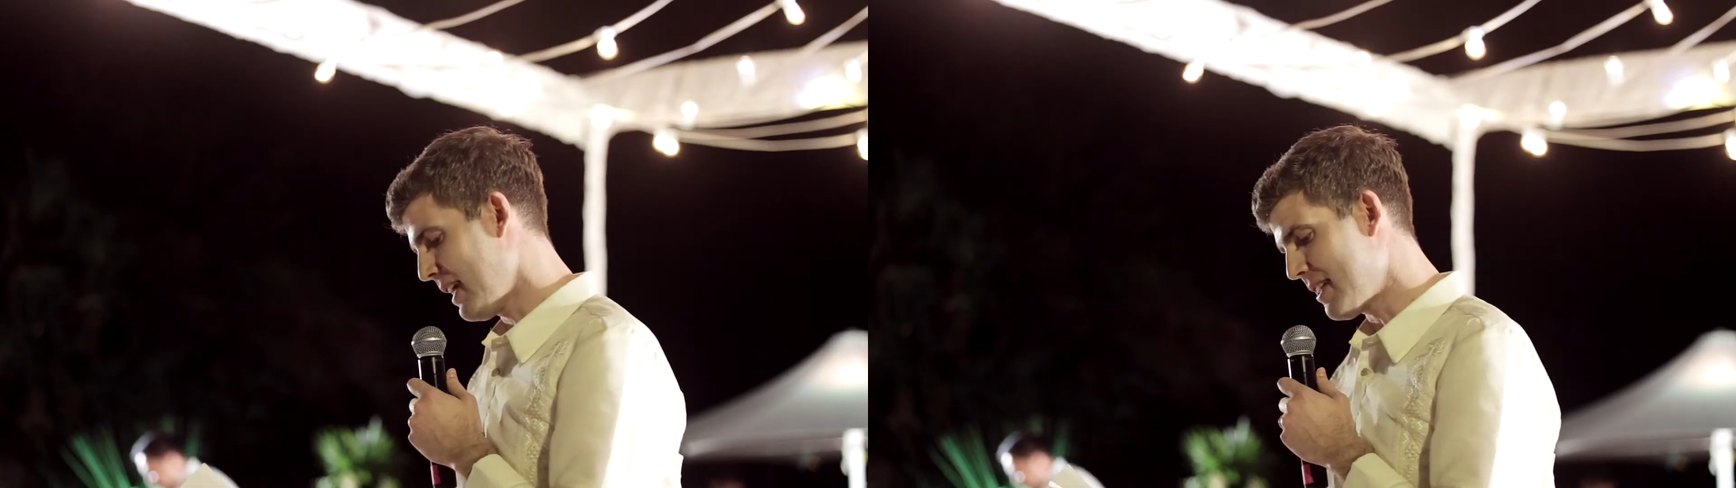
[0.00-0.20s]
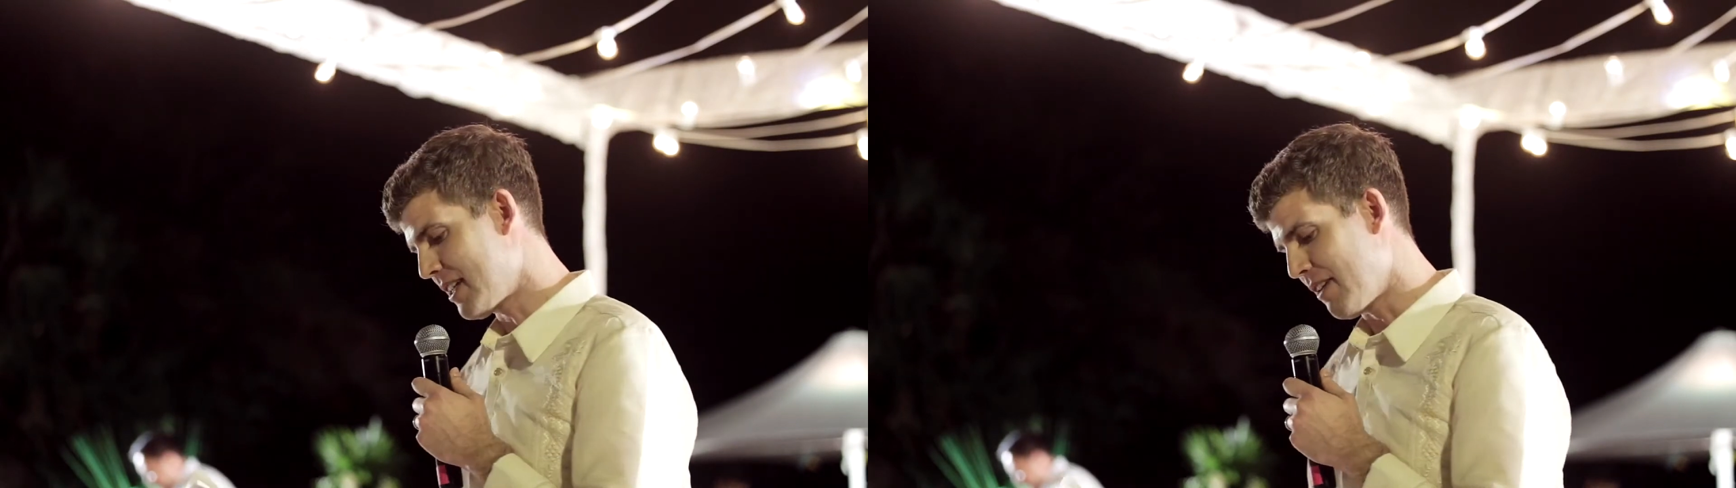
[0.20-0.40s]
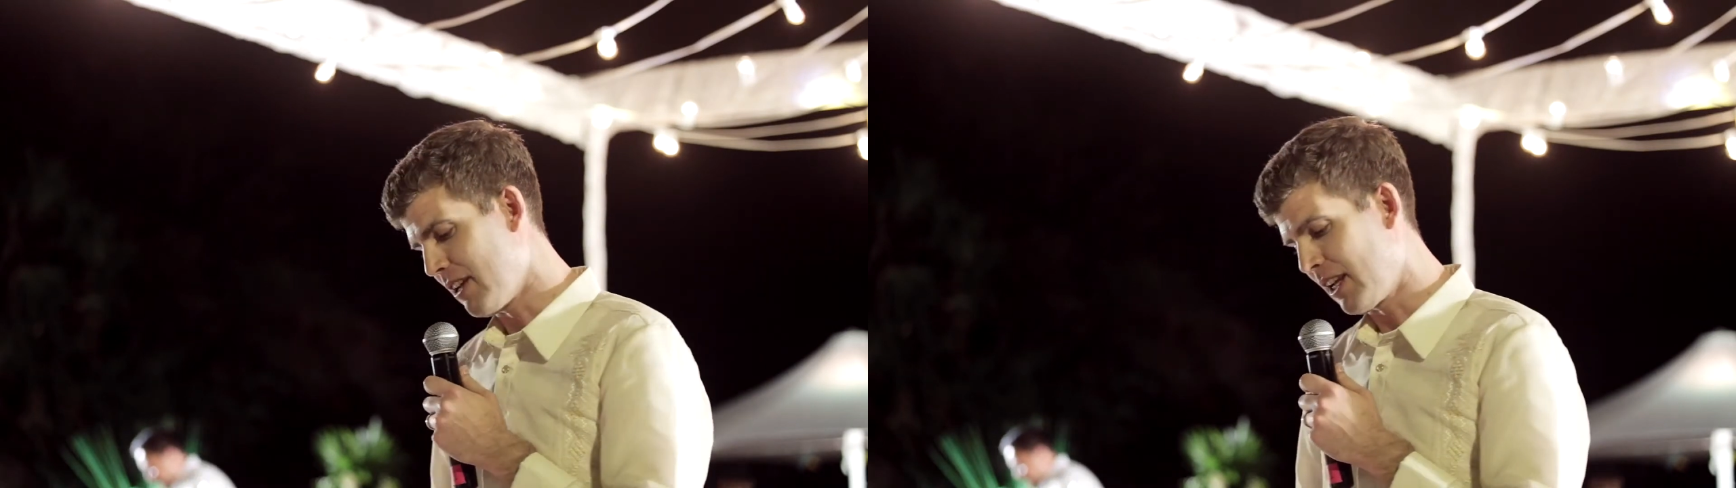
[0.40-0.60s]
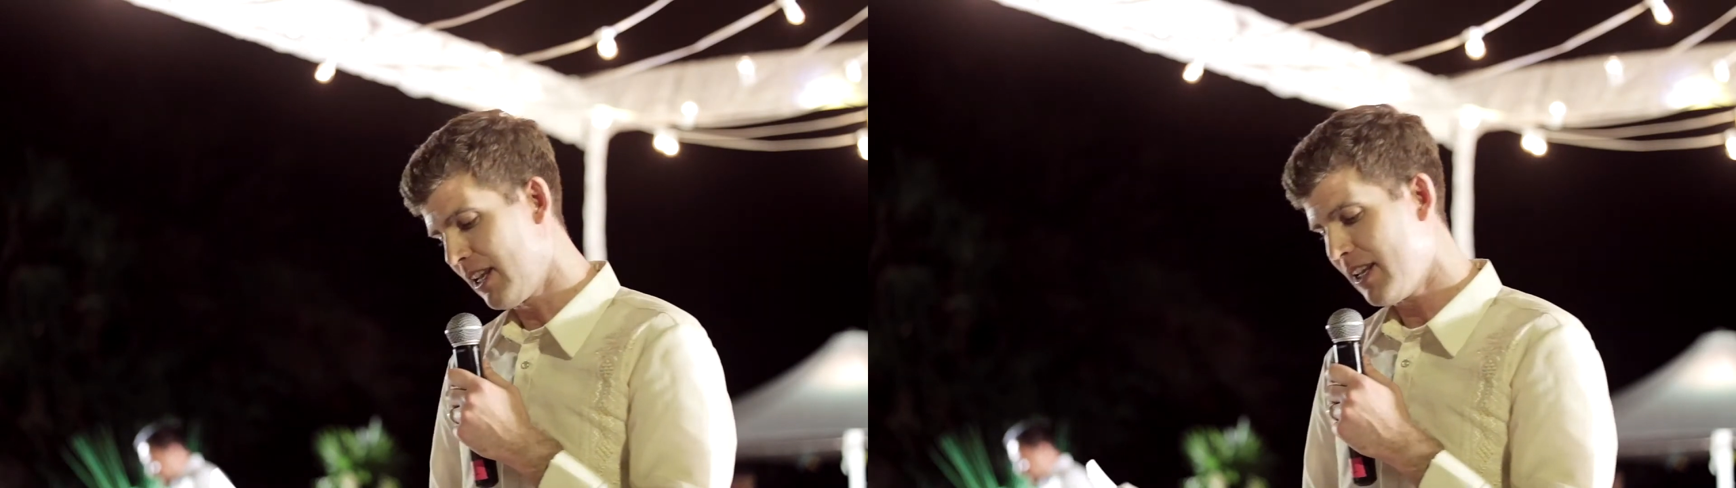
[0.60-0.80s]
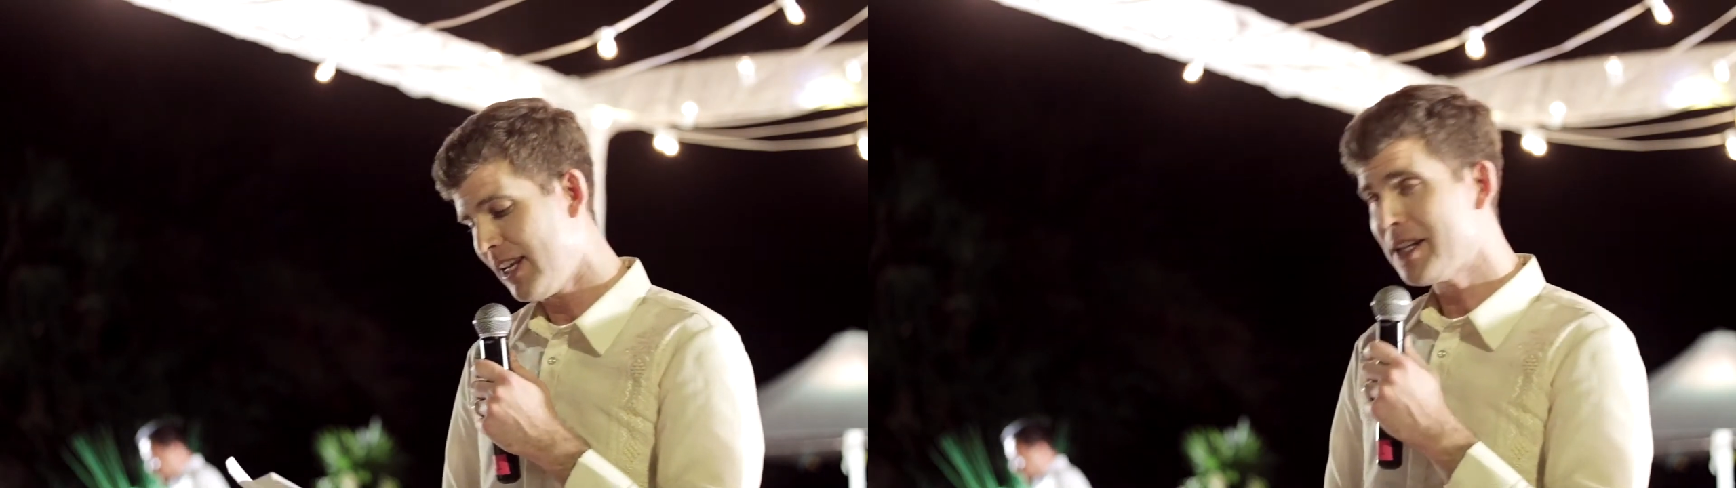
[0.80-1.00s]

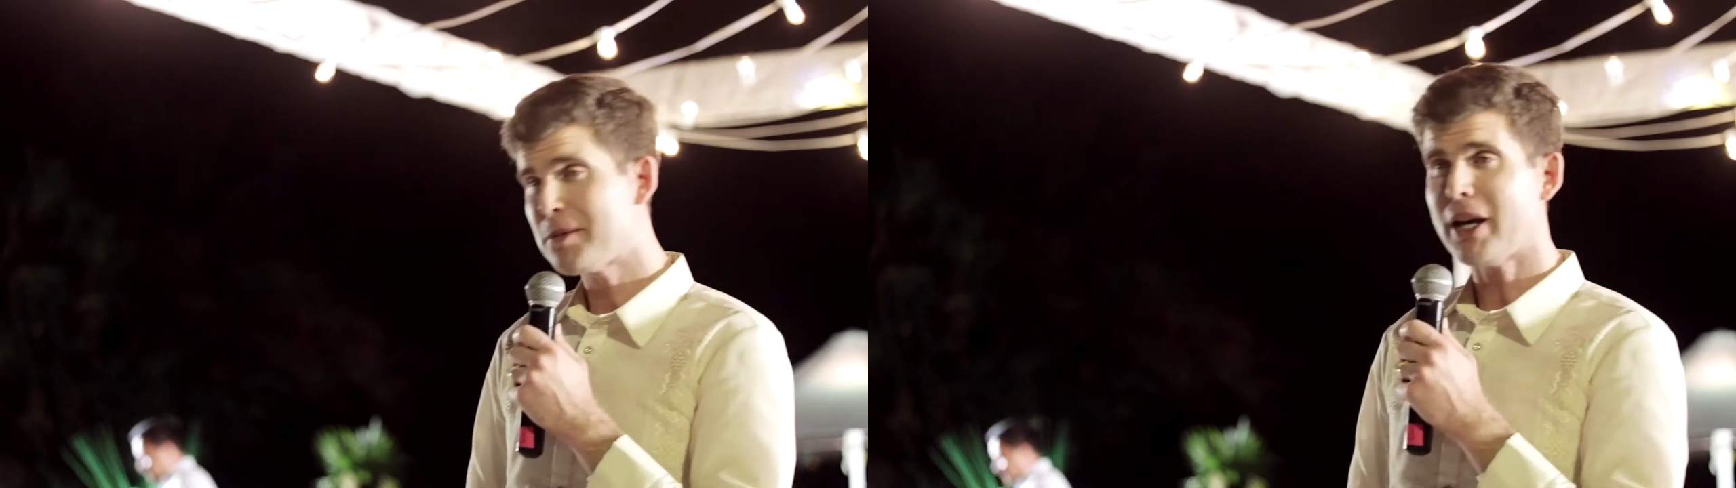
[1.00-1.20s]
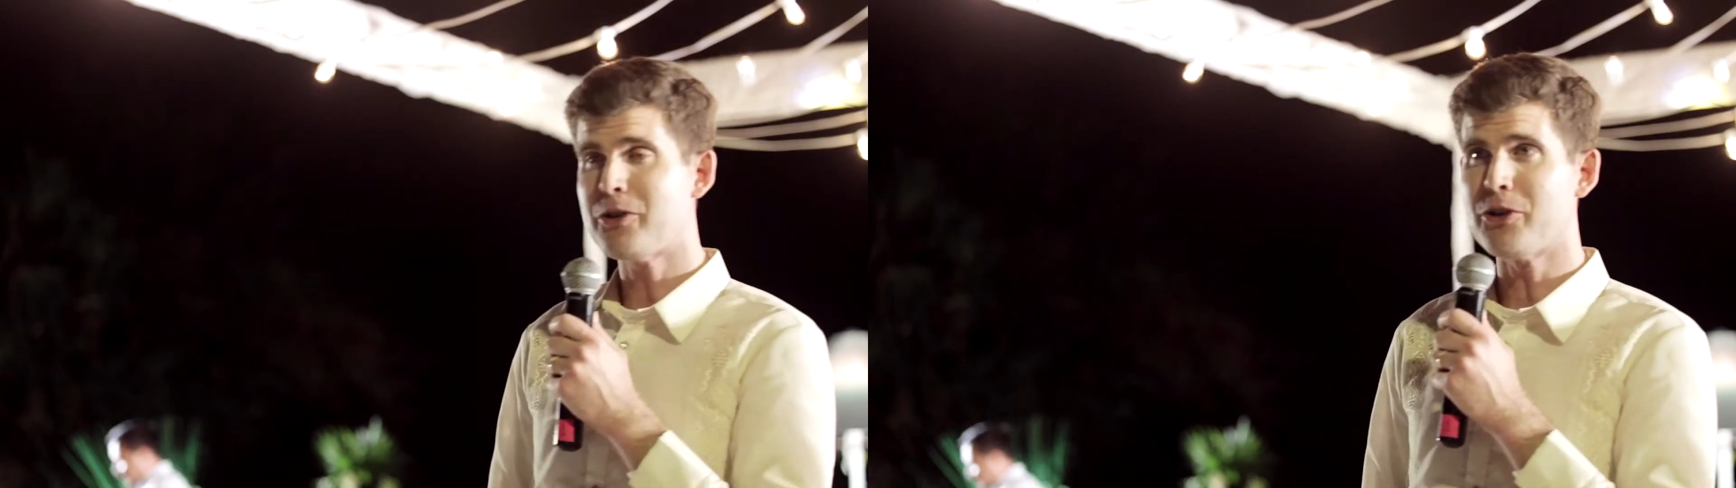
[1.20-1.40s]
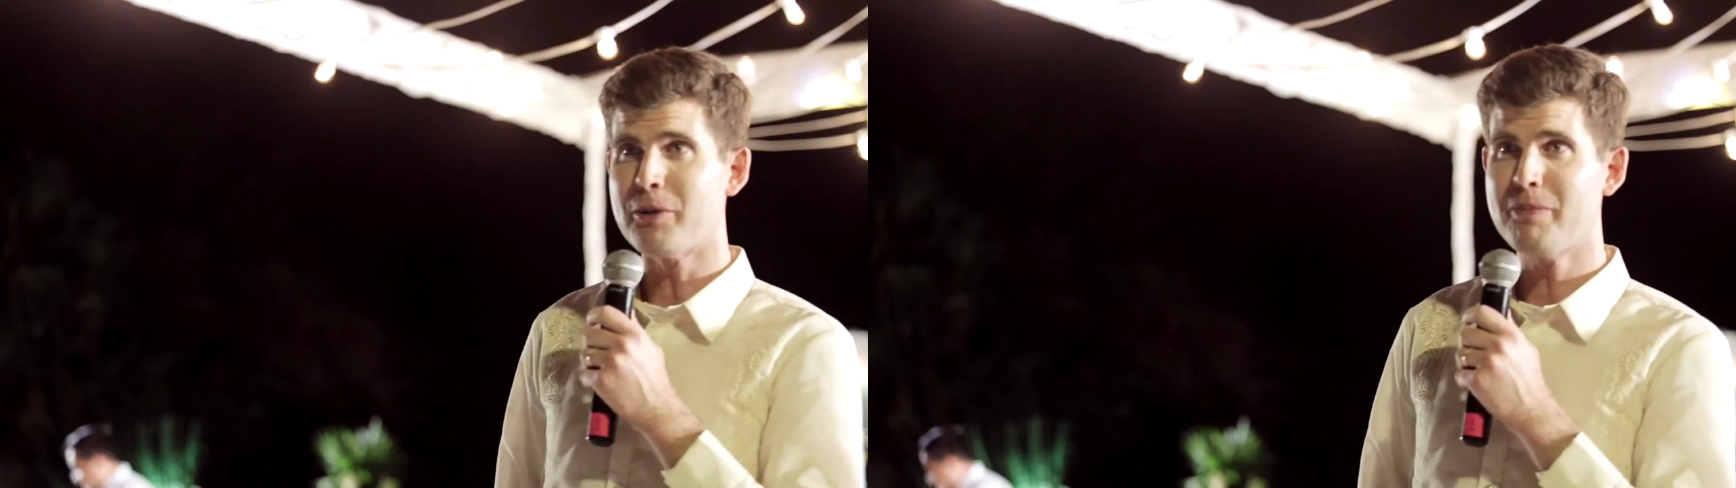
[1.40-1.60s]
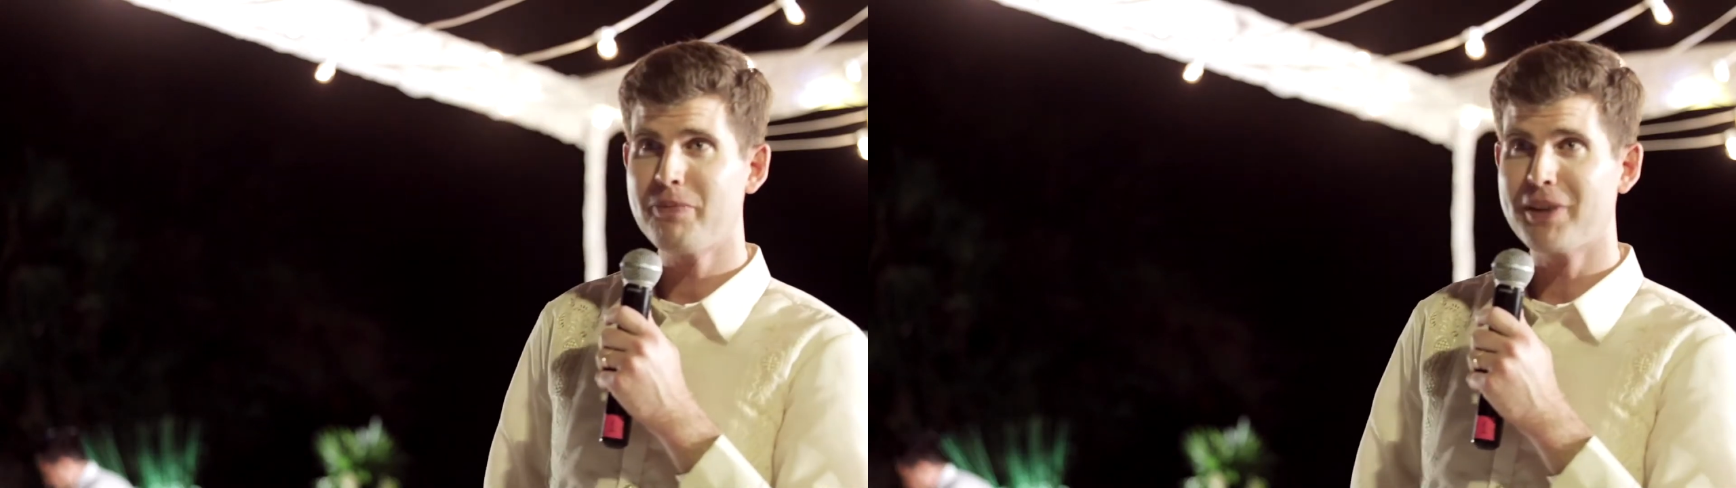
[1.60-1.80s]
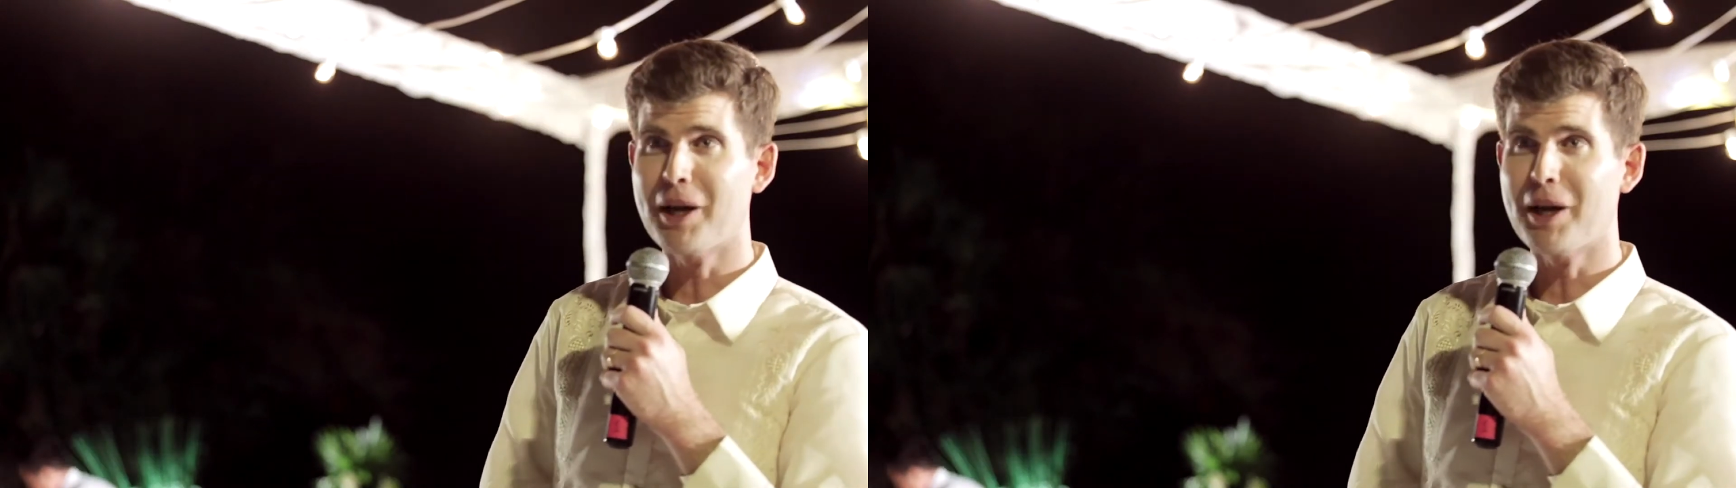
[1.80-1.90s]
Thanksgiving, in his bedroom,